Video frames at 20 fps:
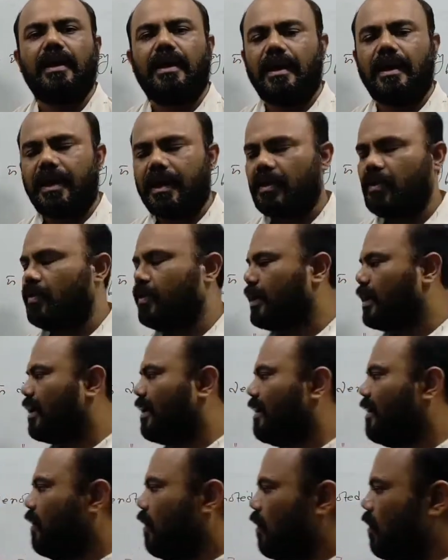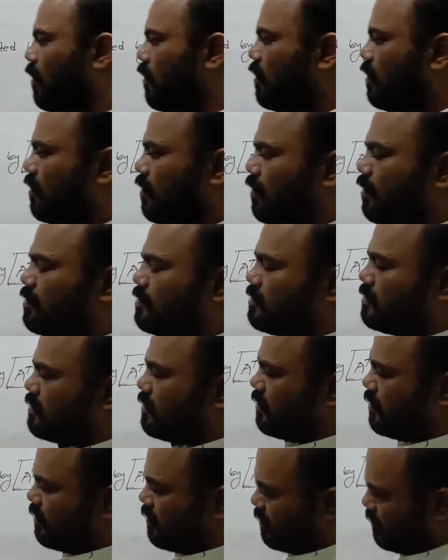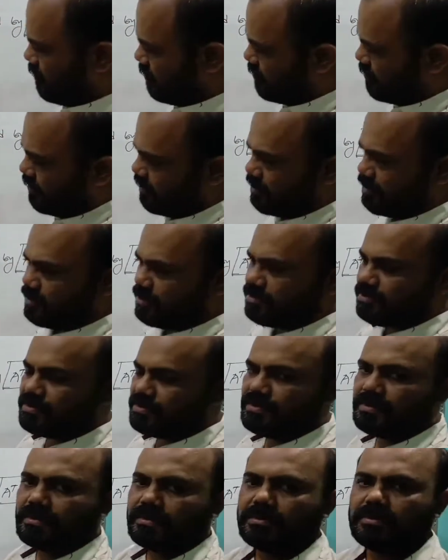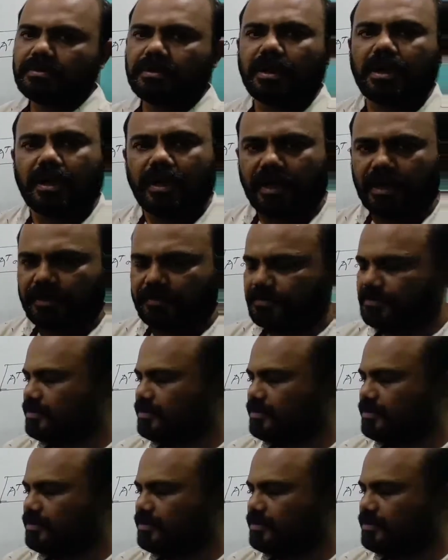accordingly. All rows changes to columns.